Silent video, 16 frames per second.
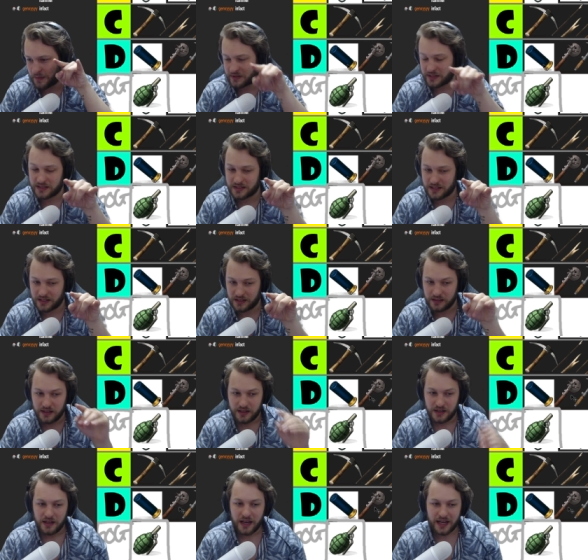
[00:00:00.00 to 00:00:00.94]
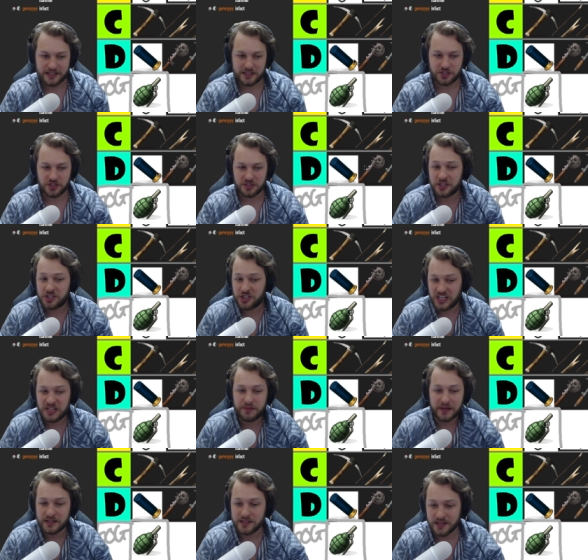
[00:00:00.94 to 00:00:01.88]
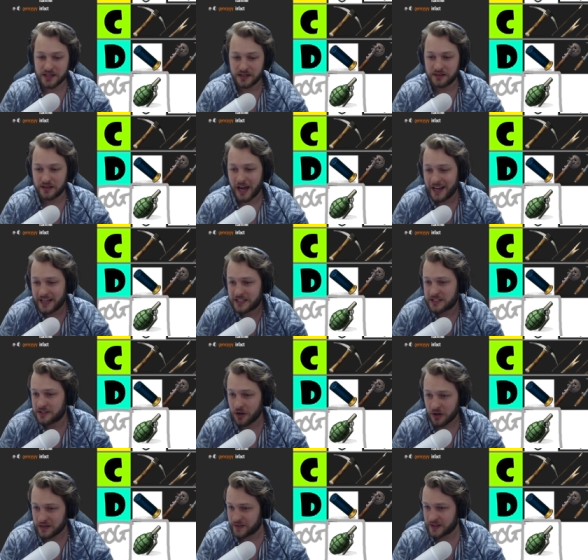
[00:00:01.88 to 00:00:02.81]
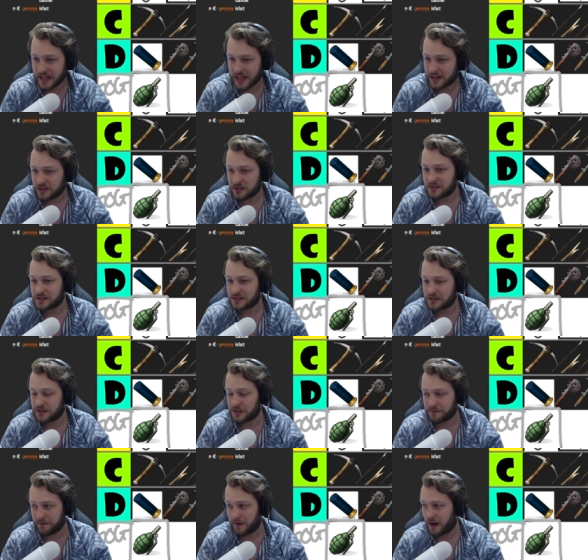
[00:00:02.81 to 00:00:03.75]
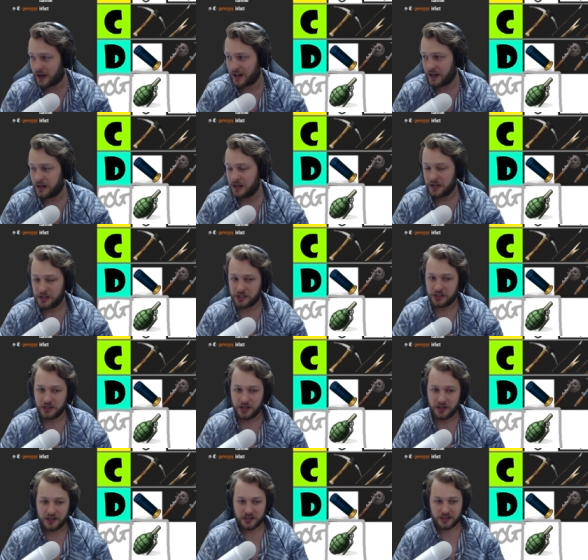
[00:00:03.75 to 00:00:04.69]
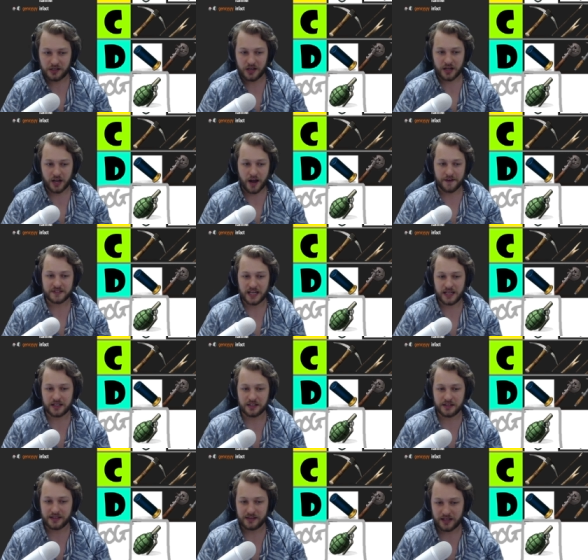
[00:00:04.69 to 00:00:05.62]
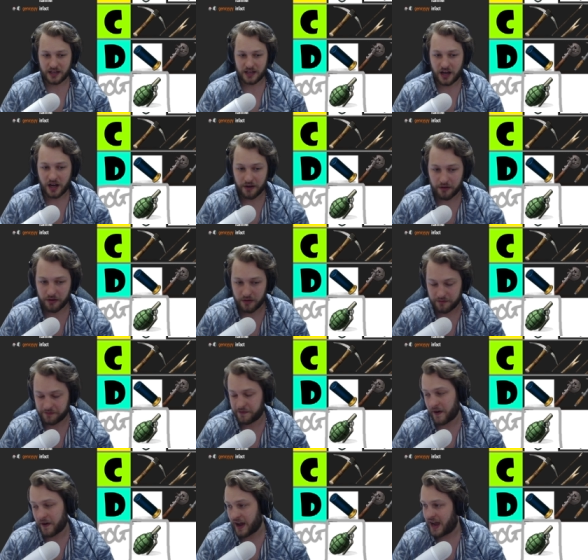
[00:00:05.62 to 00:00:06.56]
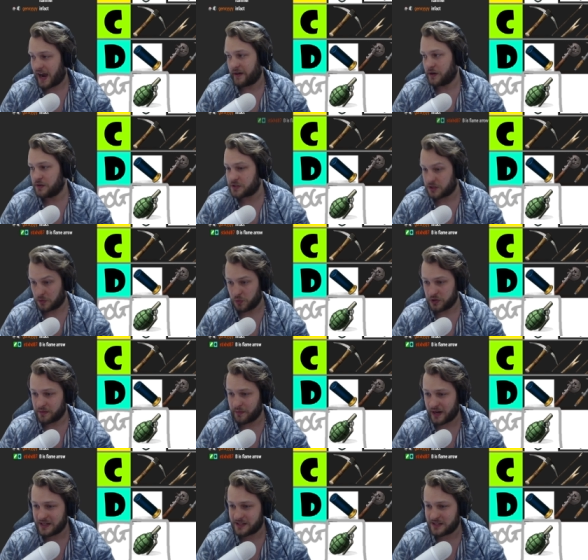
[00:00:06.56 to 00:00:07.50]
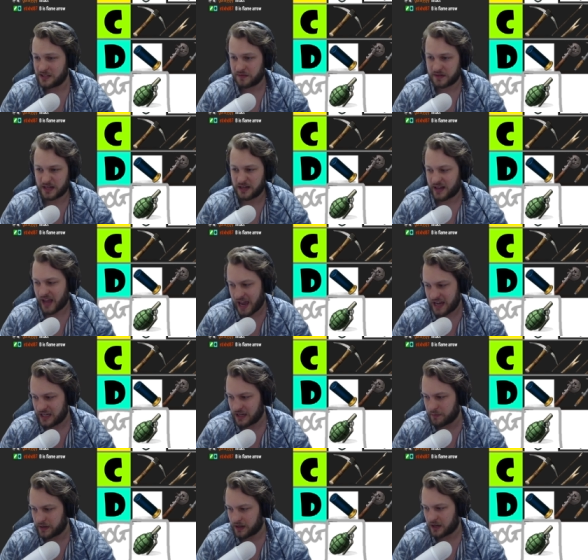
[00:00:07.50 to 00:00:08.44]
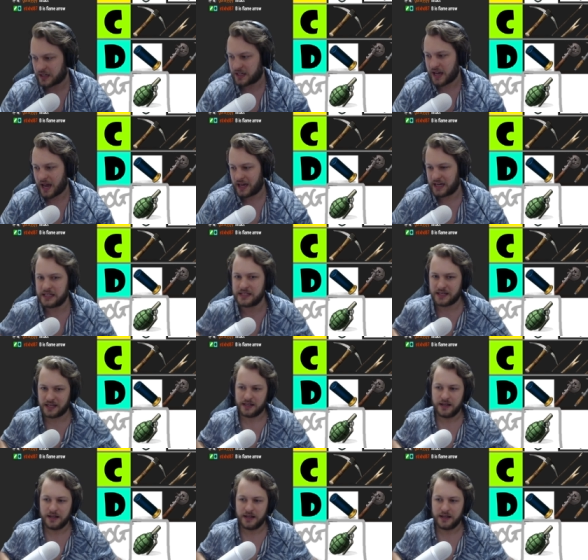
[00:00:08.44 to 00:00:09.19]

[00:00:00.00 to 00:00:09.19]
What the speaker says: Ensign. It's just a cheap Ensign and it's not even that good. The fire, like I've taken fire arrows to wooden bases. I've taken like 8 and been like, yeah, easy.